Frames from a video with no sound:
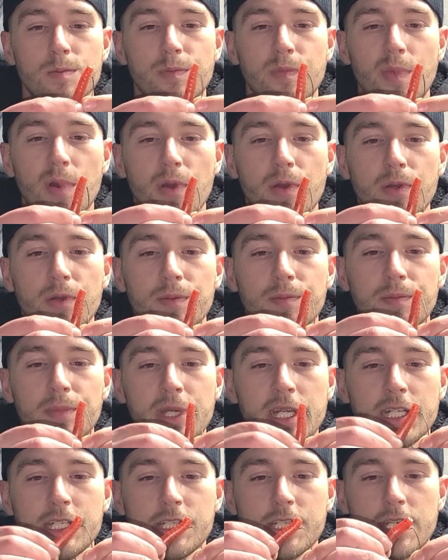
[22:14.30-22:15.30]
Boom,
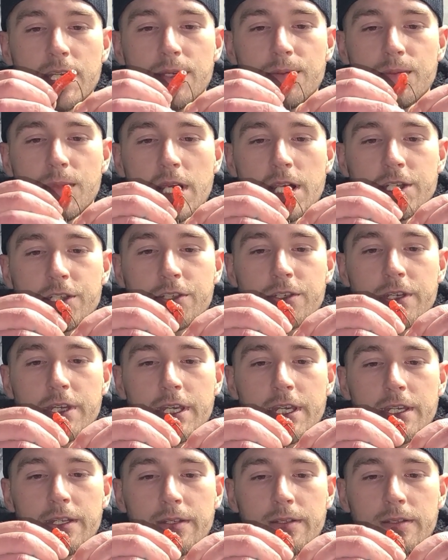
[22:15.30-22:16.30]
pinch it, measure
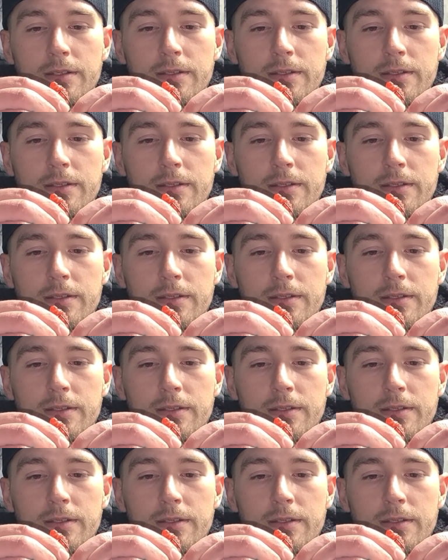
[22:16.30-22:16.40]
it,